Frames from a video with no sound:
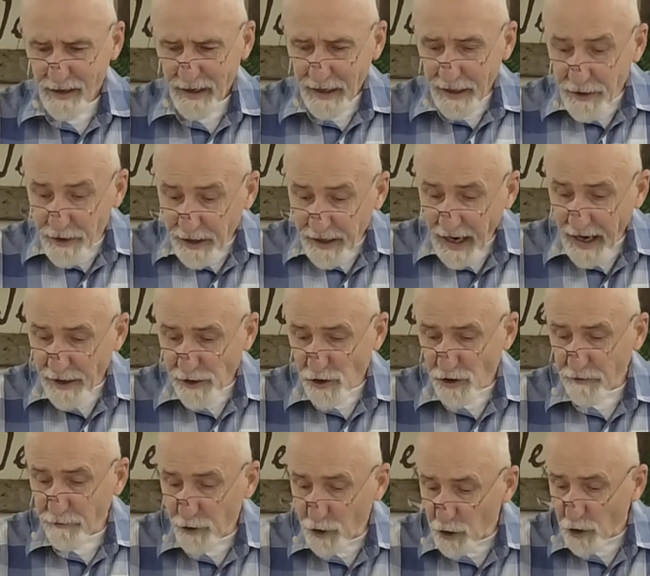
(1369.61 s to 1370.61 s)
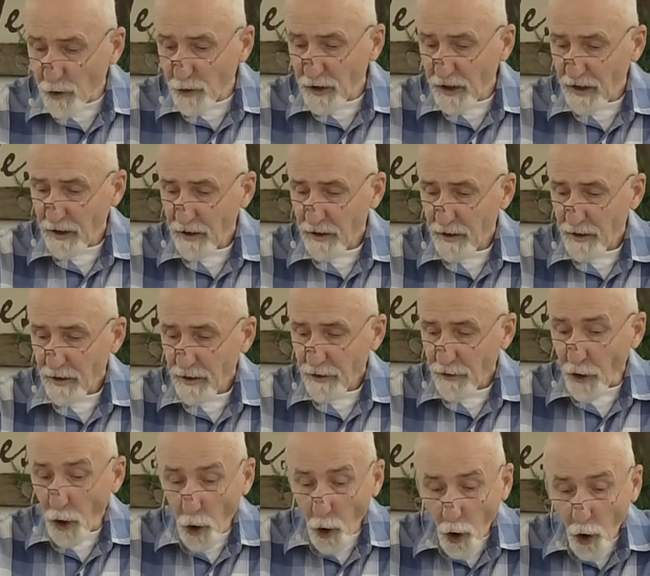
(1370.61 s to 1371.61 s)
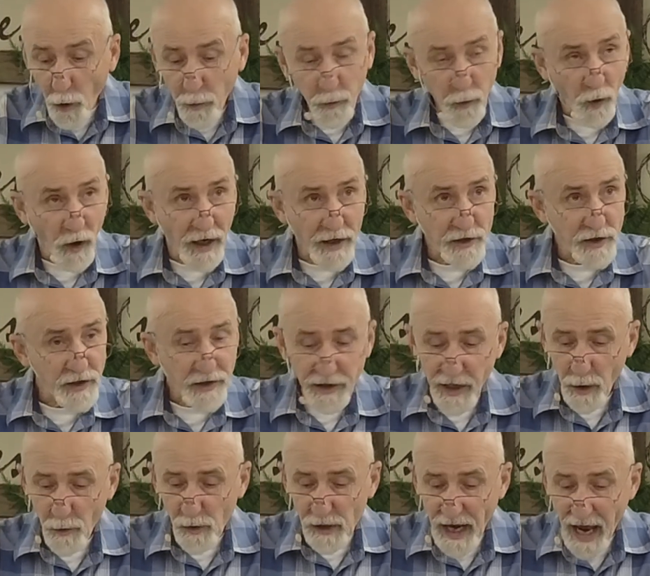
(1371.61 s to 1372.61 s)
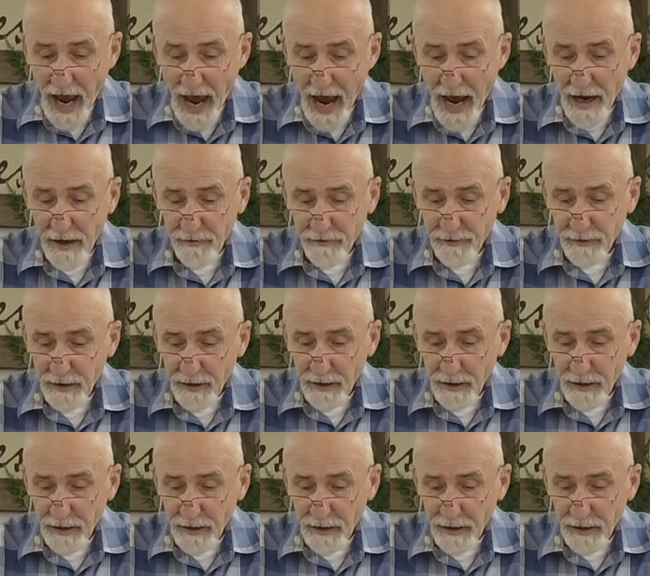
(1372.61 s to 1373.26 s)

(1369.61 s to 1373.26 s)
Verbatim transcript: In the case of Judah, the hope was that they would have